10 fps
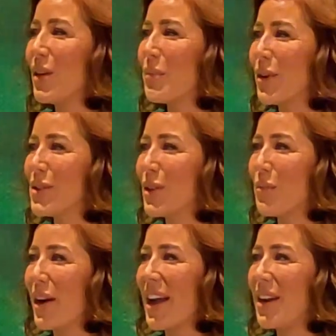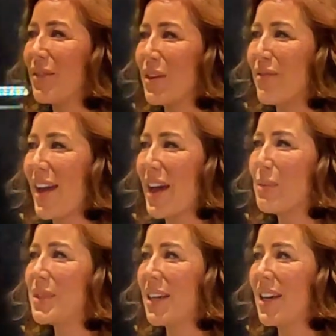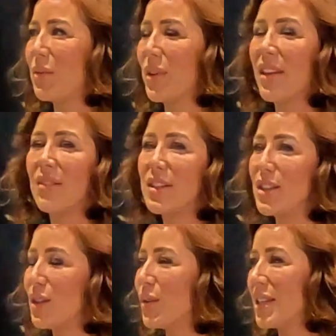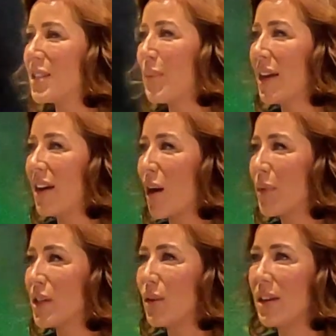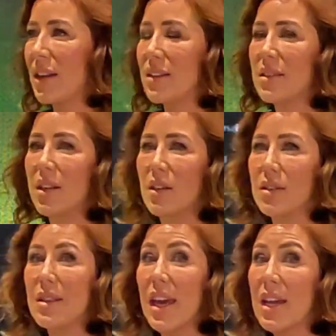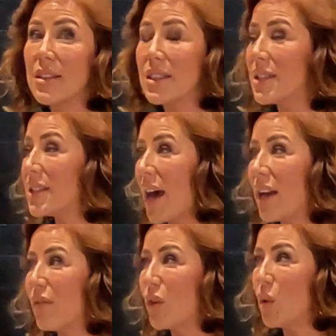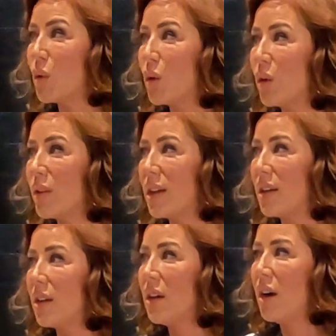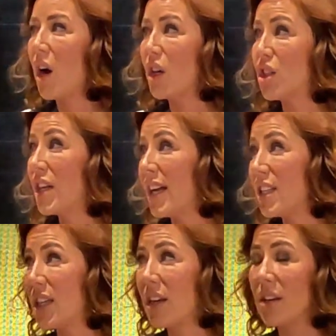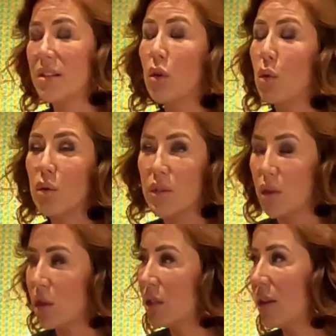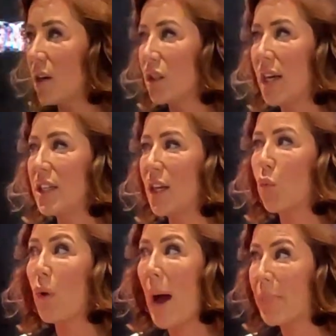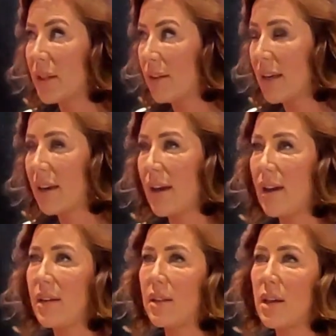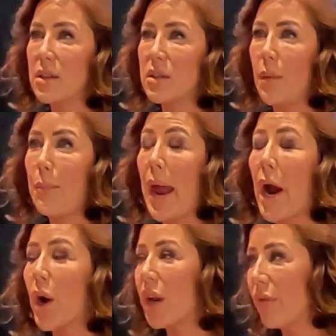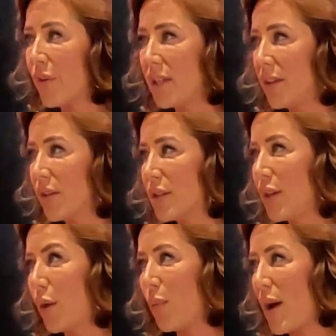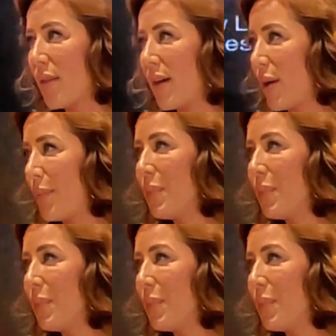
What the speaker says: personal brand revamped and would love to do any speaking opportunities. There's things inside of Google that are changing, Google search, that are changing rapidly, and I think it's imperative for dealers to know about them.